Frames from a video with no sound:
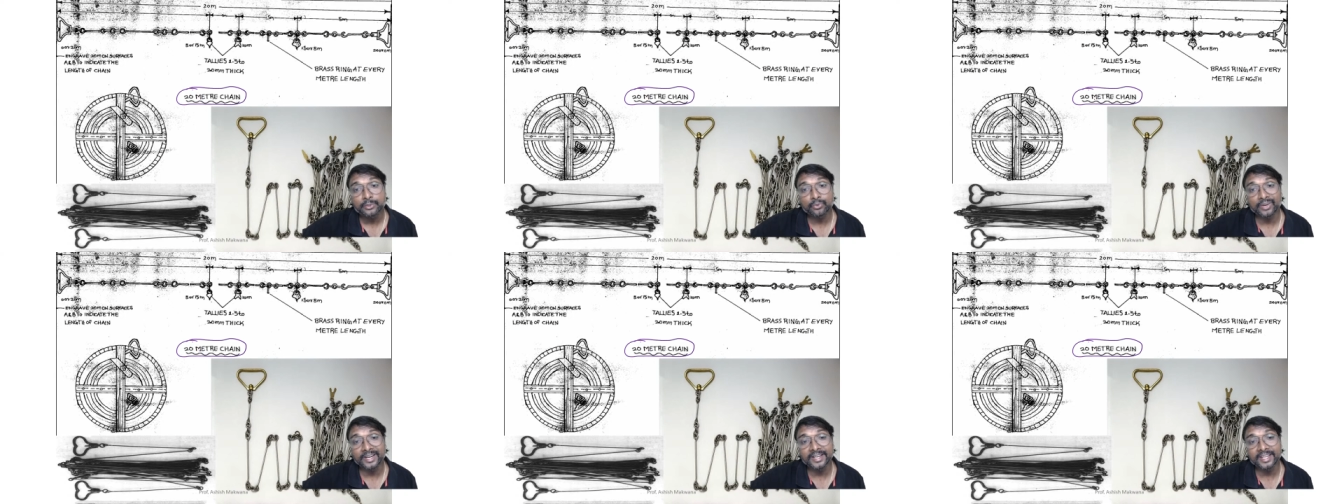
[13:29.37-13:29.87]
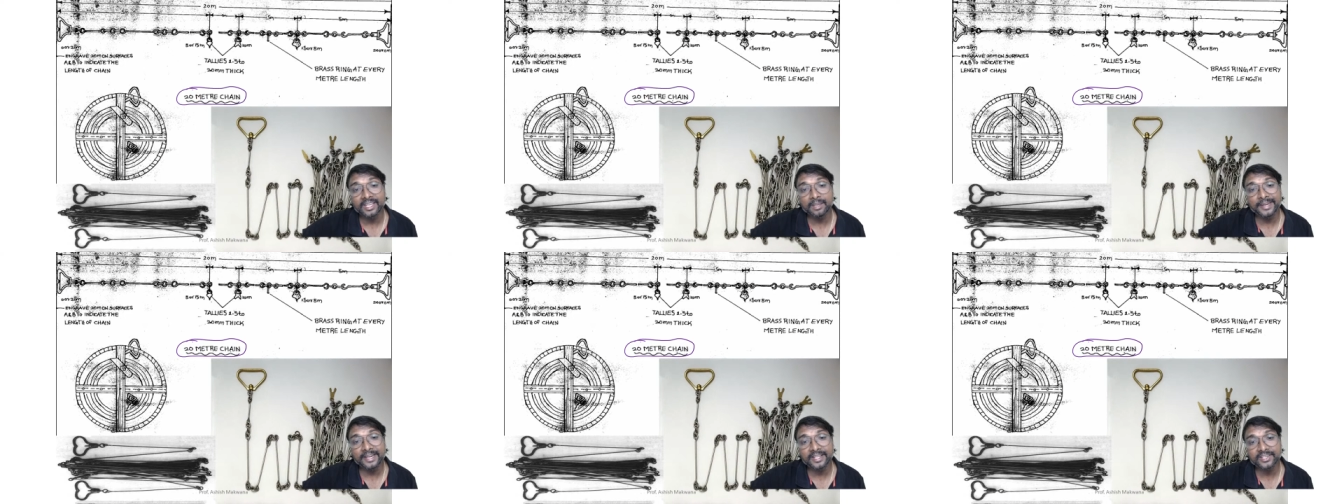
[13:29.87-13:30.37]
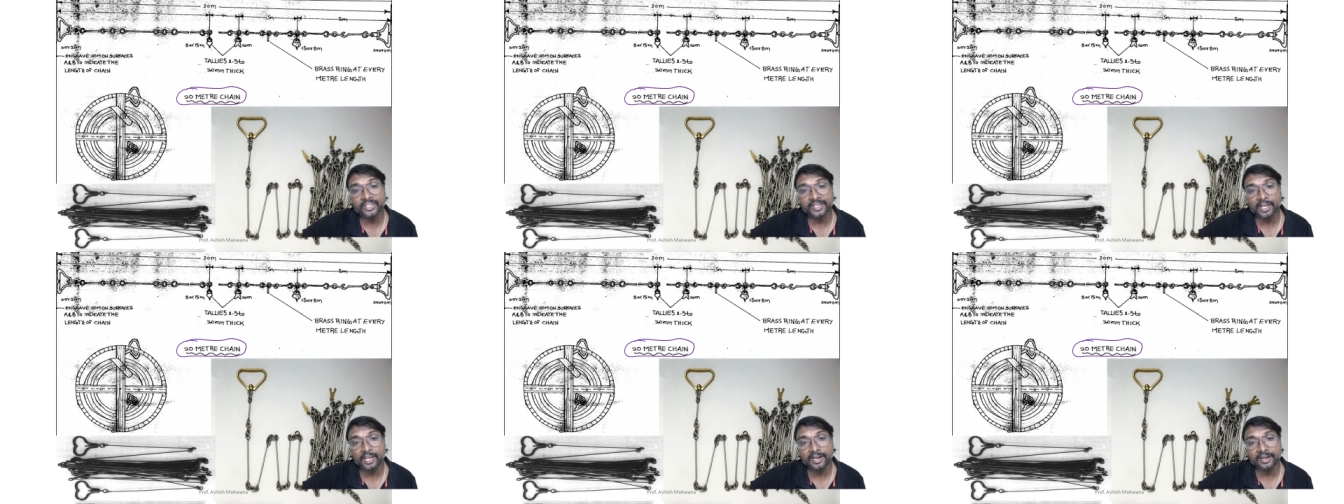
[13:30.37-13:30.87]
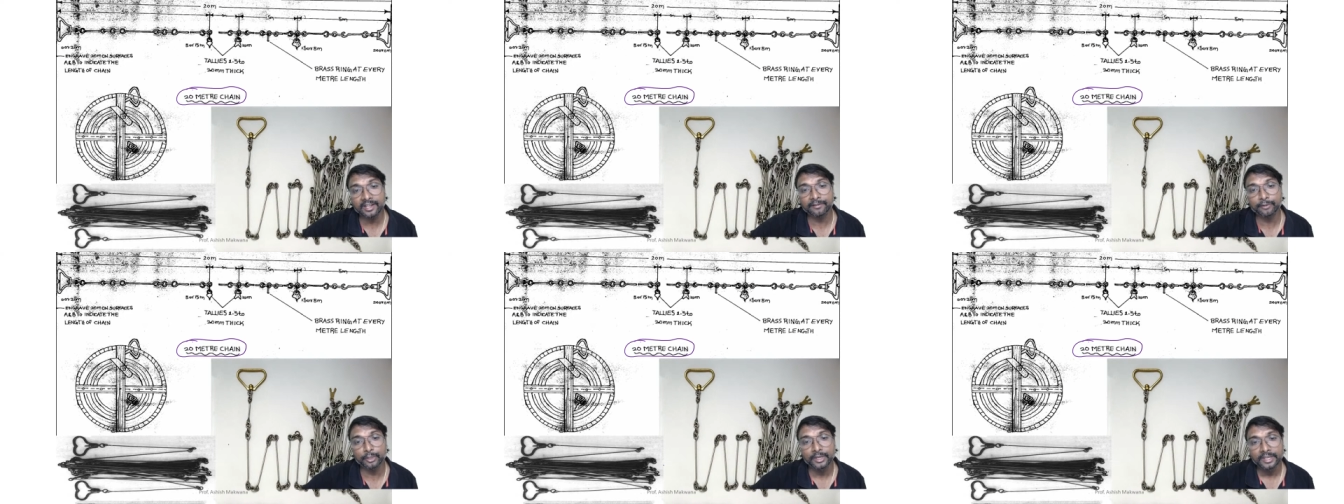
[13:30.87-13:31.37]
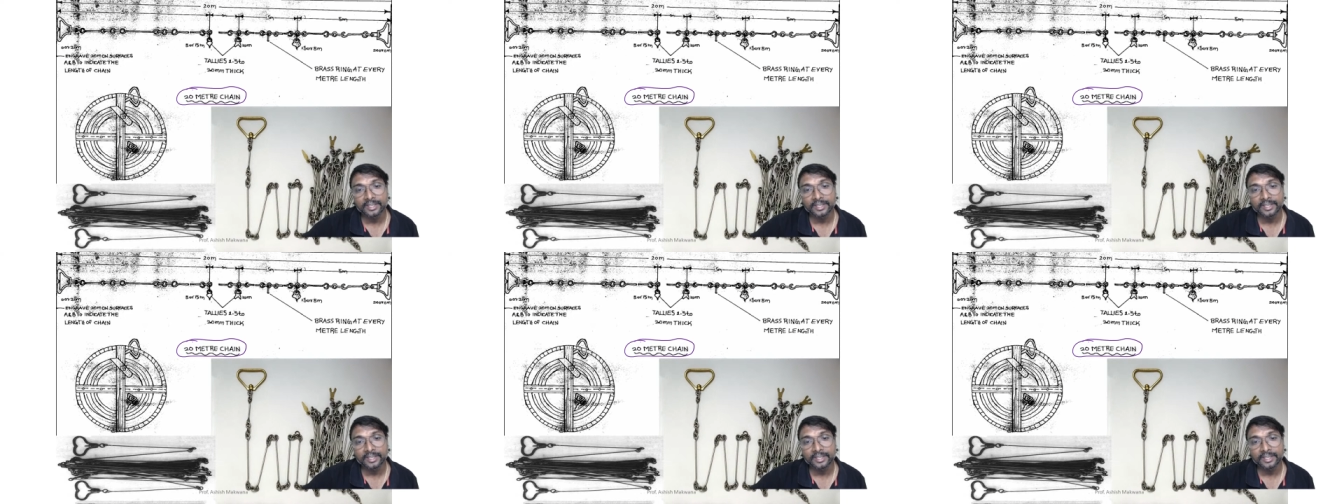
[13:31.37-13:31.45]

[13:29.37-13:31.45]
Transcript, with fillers: 20 meter chain or not, all of you?